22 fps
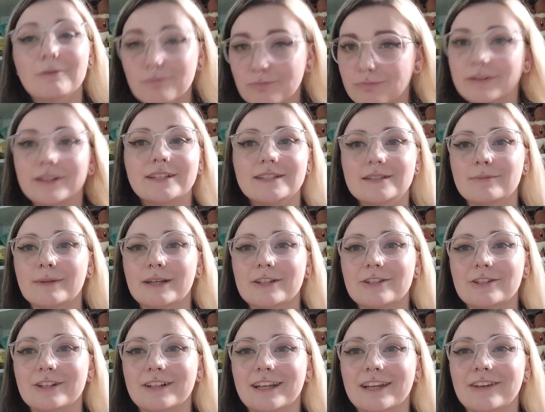please make
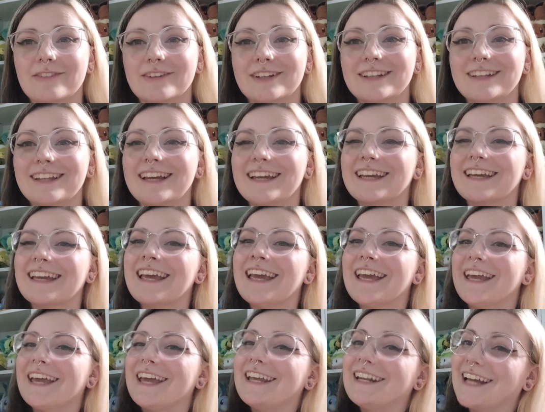sure to give it a like.
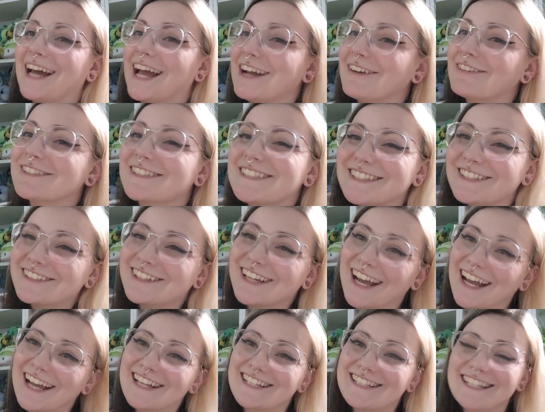And I will see you
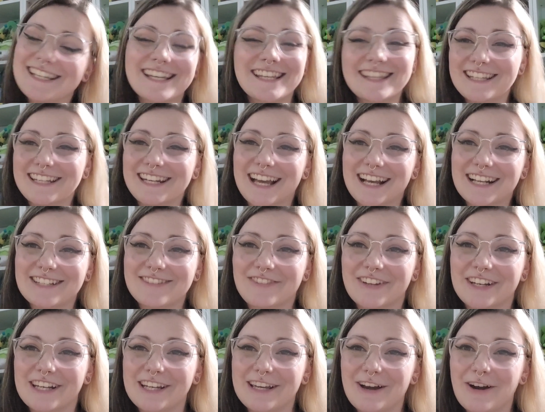guys in the next
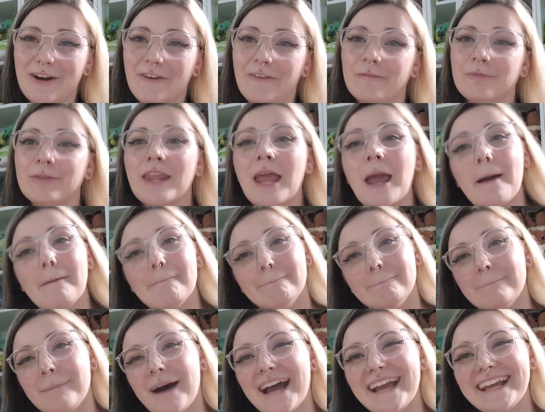video.
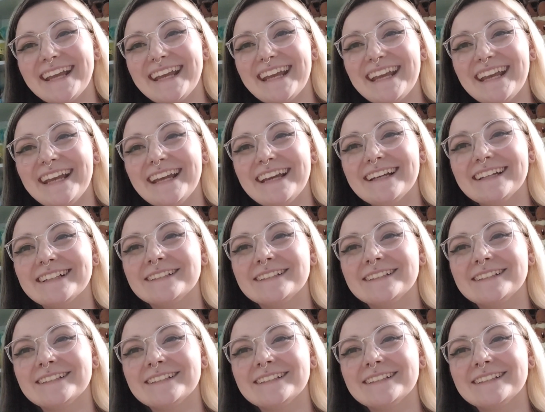Bye!